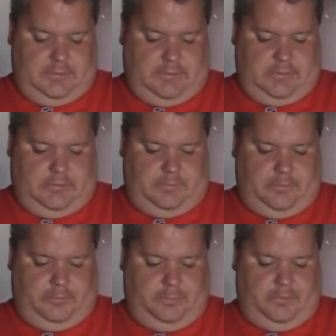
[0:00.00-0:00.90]
His
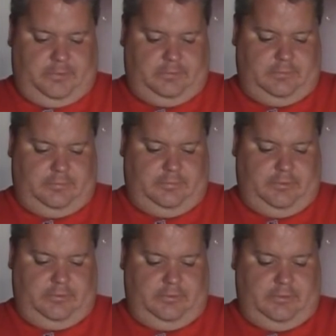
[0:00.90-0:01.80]
most productive
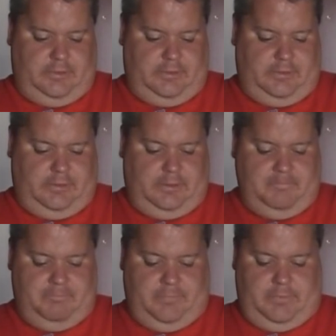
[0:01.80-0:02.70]
season in the
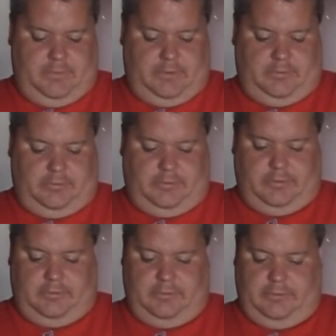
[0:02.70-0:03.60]
National
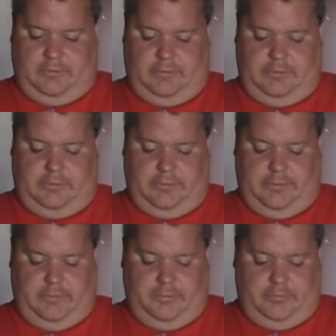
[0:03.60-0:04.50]
Hockey League, looking at his career
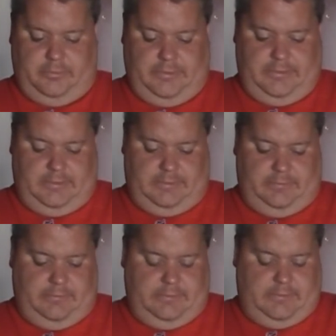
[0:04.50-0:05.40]
numbers right
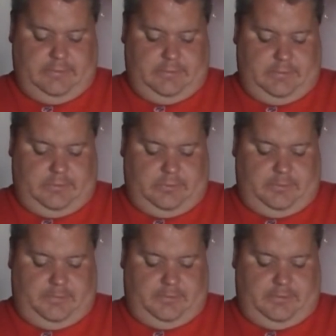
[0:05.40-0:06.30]
now, would
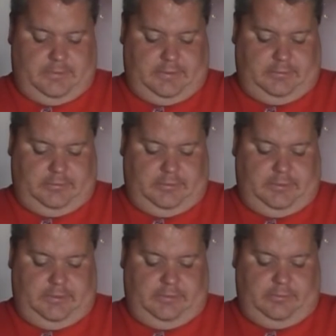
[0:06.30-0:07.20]
have been
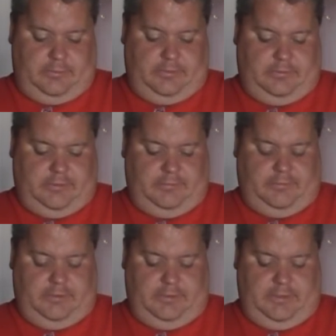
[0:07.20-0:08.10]
actually the
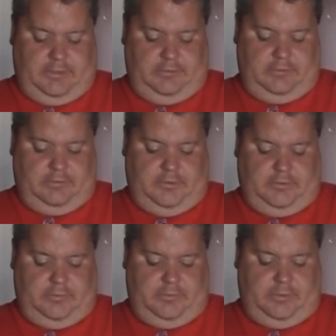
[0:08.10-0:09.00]
2017-18
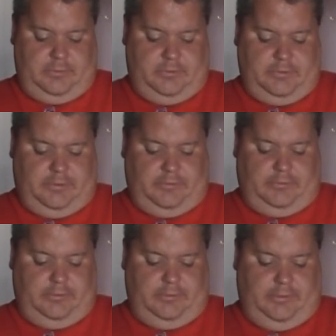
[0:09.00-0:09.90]
season, when he was a Dallas
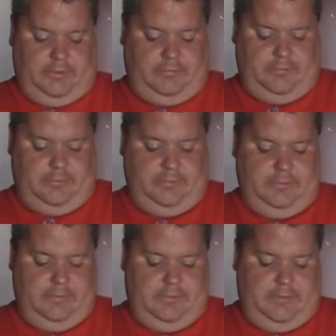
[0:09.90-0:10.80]
Star, after
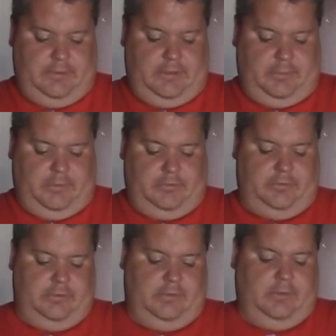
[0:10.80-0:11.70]
he
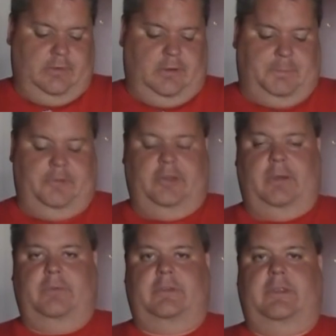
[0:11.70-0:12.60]
was up and
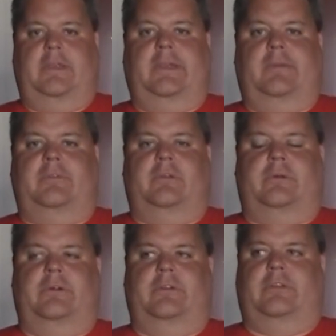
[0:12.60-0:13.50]
down with the Edmonton
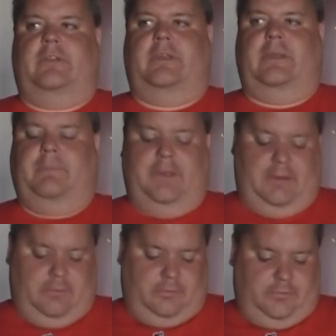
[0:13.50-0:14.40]
Oilers and the
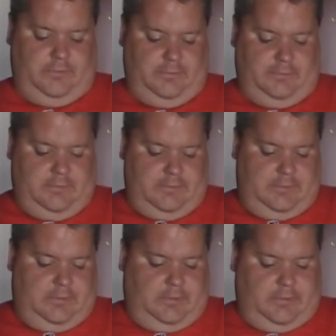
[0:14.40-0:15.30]
Bakersfield
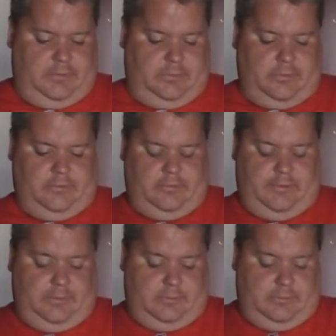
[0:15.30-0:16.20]
Condors and
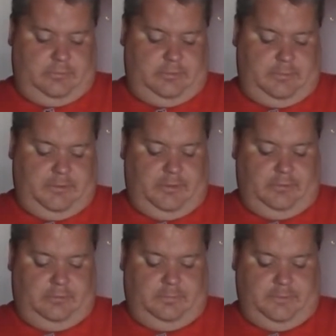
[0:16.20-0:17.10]
the Oklahoma City
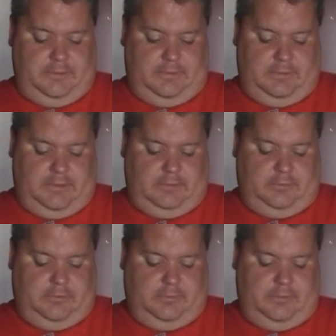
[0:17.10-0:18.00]
Barons. But in that
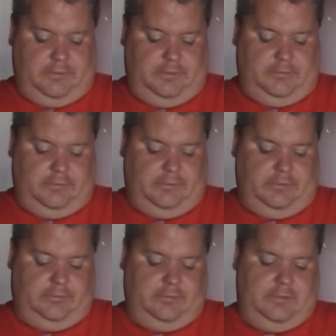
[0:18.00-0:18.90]
season with the Dallas
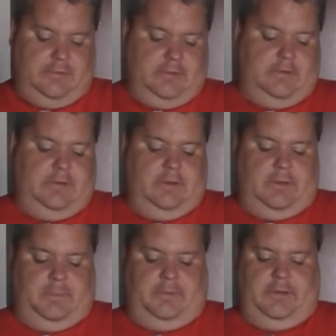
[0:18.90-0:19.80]
Stars,
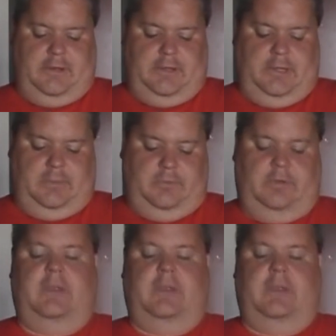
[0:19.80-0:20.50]
he played 80 games.